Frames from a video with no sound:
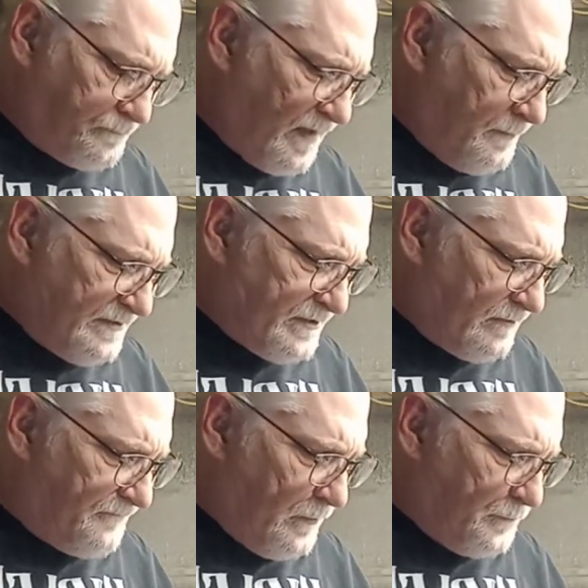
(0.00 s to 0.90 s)
Missing
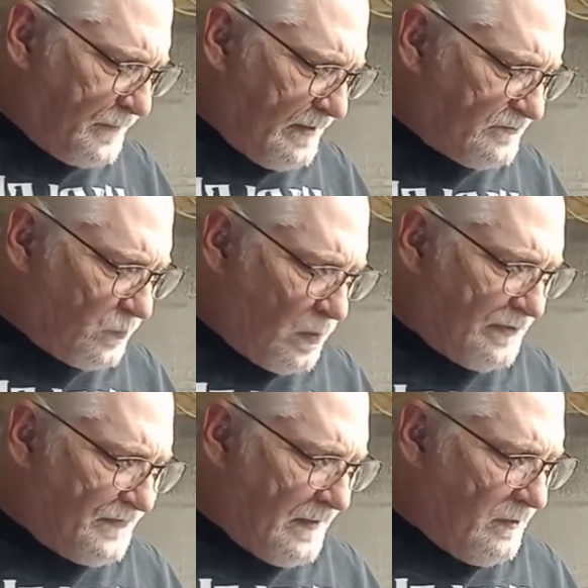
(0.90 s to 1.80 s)
a few things. One
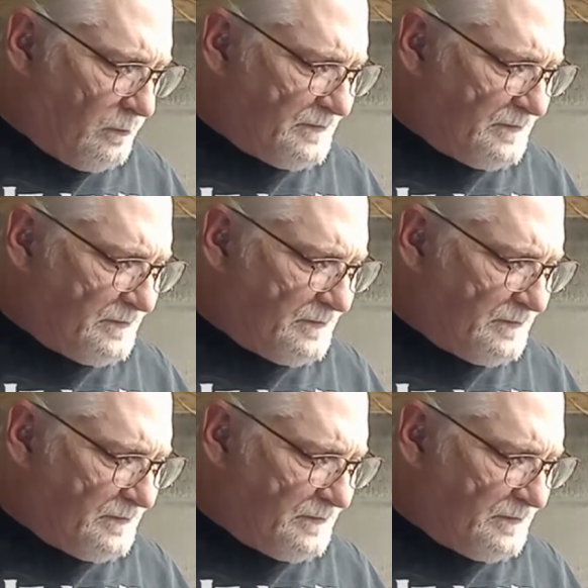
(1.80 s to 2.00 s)
thing it was